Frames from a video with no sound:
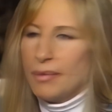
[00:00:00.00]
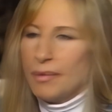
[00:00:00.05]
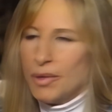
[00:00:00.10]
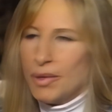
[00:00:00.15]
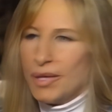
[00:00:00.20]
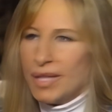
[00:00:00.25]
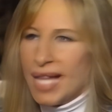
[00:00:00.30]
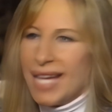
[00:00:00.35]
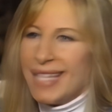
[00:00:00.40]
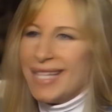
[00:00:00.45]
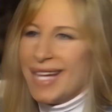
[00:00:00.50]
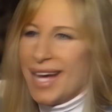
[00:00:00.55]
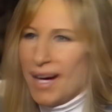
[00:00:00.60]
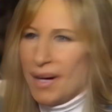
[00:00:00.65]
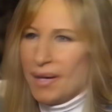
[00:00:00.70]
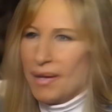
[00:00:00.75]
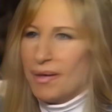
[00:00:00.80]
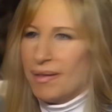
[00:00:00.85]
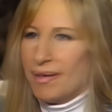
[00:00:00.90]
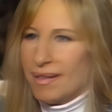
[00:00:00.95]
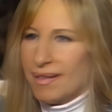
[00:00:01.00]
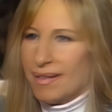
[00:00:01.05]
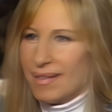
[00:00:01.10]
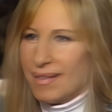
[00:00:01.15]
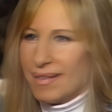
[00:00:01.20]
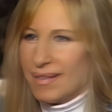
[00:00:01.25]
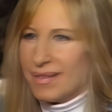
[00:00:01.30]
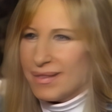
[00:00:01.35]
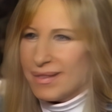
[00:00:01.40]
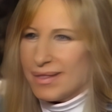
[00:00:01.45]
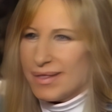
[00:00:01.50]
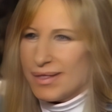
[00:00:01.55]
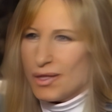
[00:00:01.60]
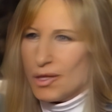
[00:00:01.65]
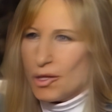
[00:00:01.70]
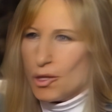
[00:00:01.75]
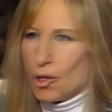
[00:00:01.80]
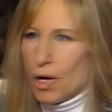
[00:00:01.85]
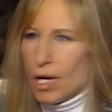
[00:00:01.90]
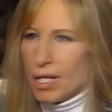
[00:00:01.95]
I'm doing that now. It's
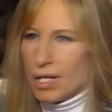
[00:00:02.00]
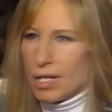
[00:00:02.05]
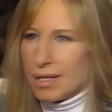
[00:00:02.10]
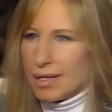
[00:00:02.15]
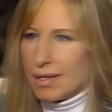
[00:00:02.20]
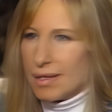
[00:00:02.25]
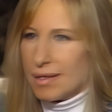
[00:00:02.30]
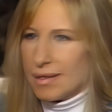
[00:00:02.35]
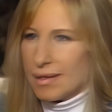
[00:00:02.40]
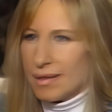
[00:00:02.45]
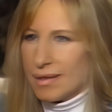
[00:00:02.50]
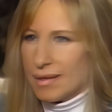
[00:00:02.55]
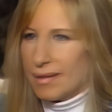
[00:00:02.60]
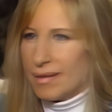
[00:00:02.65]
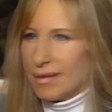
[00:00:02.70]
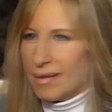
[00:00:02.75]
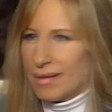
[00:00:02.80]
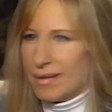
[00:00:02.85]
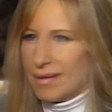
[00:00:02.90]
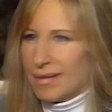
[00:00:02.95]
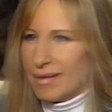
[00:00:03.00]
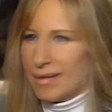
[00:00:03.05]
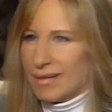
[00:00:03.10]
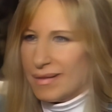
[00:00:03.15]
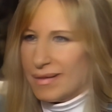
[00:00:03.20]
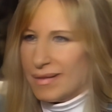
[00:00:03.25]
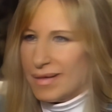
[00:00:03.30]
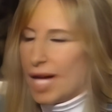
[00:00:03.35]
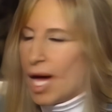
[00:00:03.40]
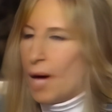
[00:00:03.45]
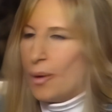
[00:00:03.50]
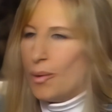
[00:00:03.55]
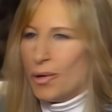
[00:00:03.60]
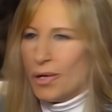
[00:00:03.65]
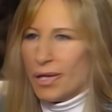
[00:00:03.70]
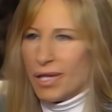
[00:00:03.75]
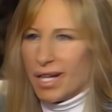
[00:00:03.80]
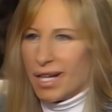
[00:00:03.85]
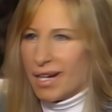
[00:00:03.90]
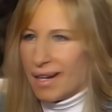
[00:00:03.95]
joyous. Not
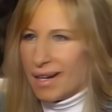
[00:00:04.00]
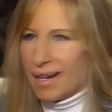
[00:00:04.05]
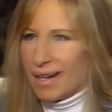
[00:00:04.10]
working.